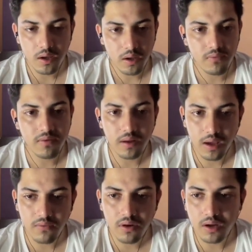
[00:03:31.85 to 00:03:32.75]
if it
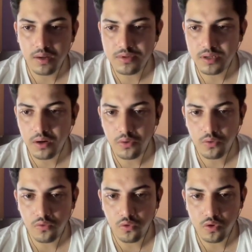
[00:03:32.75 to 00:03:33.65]
ever comes down
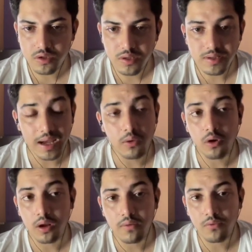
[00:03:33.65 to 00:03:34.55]
to 4 cents i
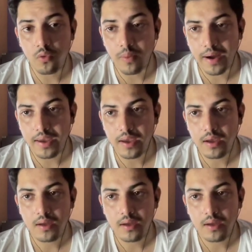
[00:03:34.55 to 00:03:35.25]
would love to buy